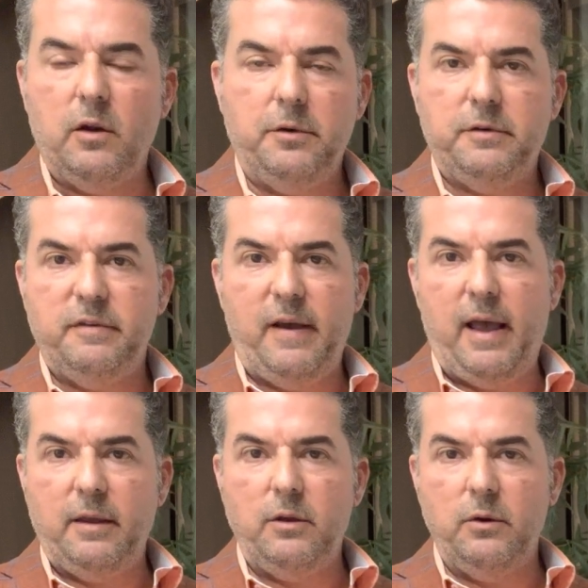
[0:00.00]
loan to
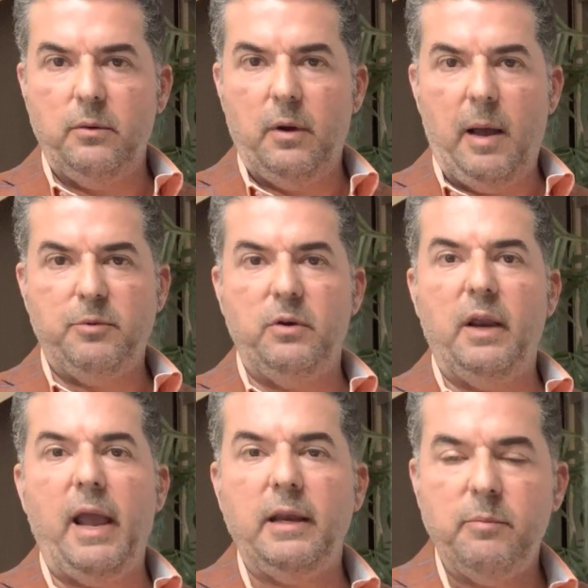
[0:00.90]
value, up to
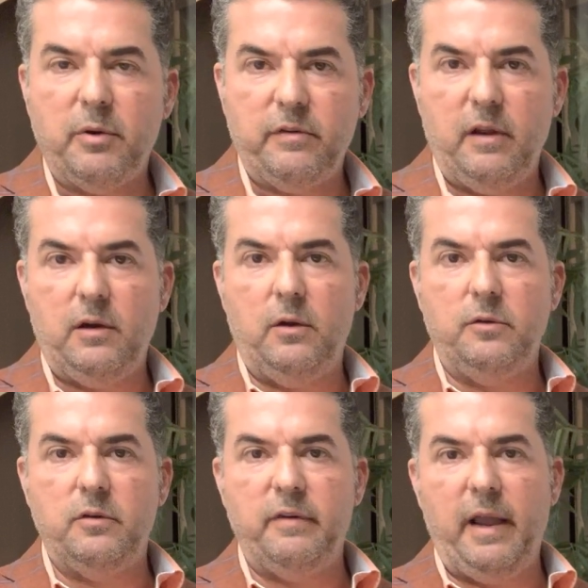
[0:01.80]
90%
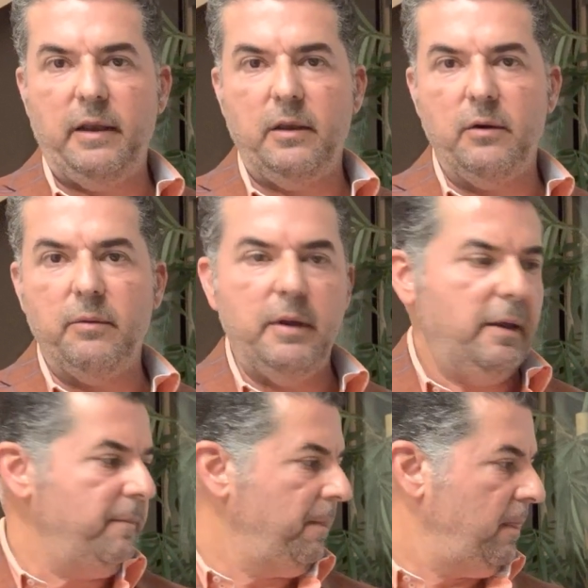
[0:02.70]
loan to value.
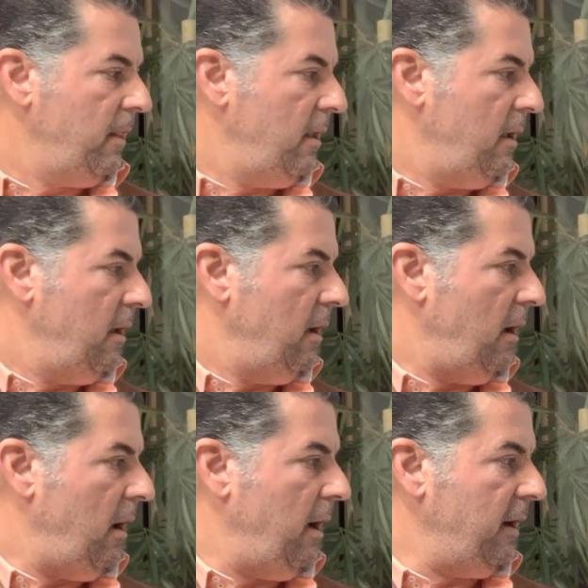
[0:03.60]

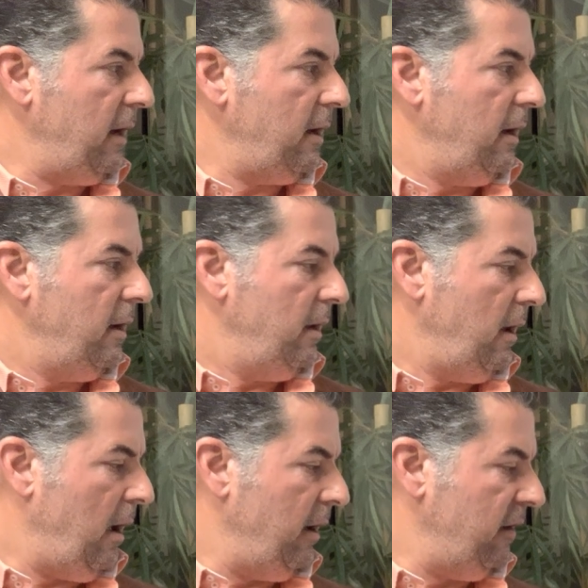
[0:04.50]
On
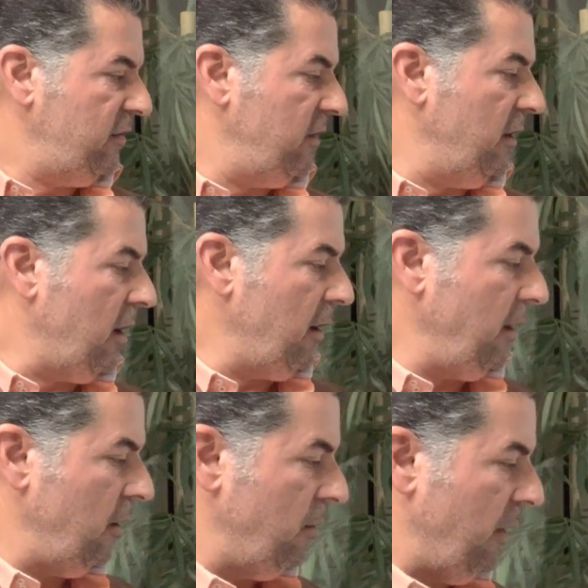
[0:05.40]
a
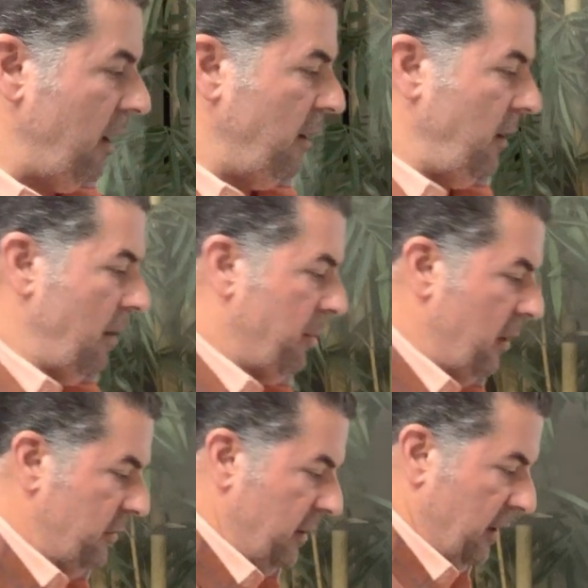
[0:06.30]
scenario where a
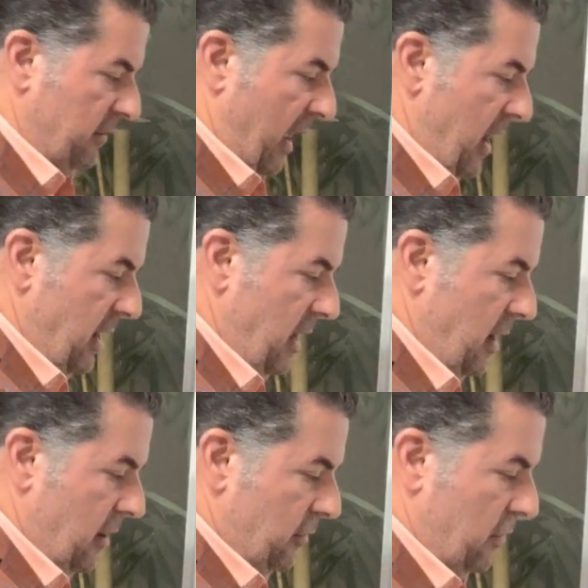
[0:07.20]
person is 80
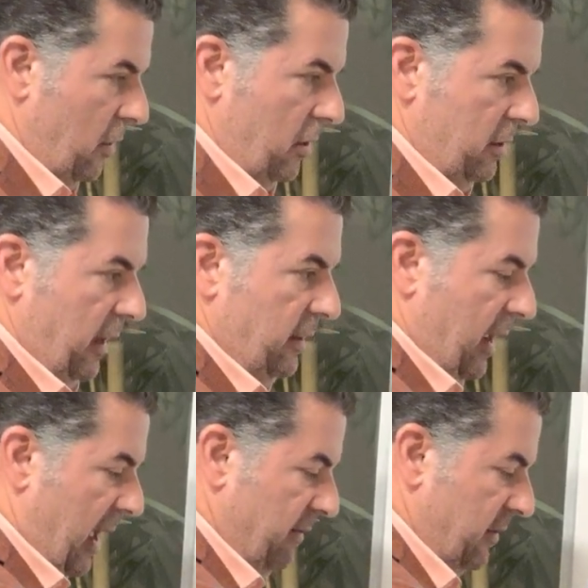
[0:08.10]
years old and they
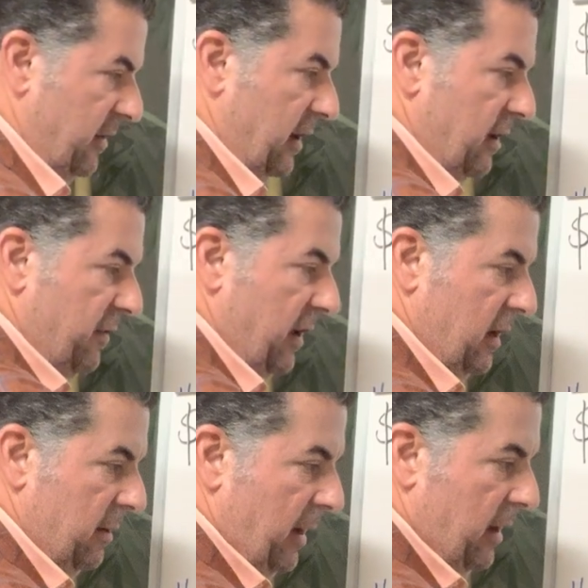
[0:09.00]
have a
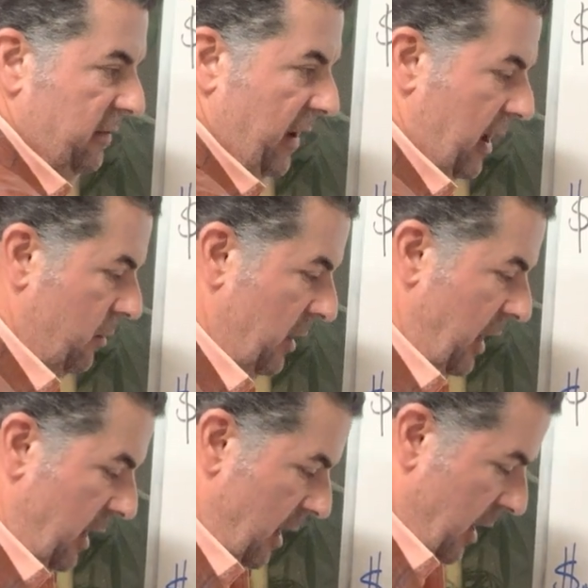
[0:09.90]
significant amount of
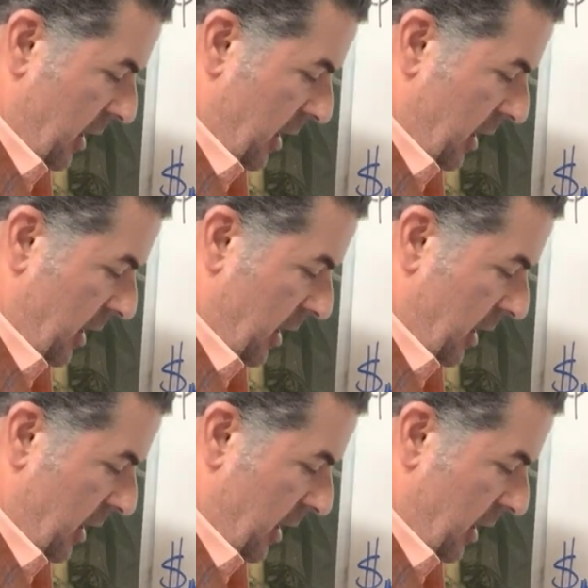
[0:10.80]
equity,